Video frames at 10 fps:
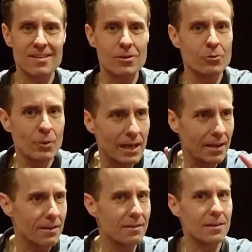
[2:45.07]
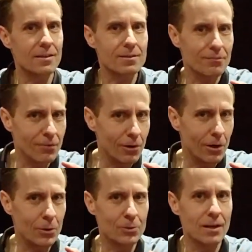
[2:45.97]
you really just
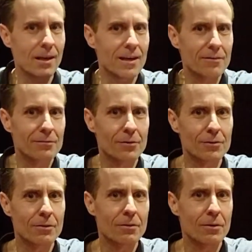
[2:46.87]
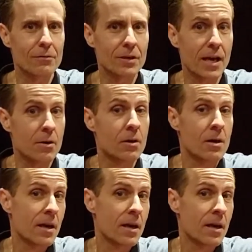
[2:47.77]
follow the life of a cow.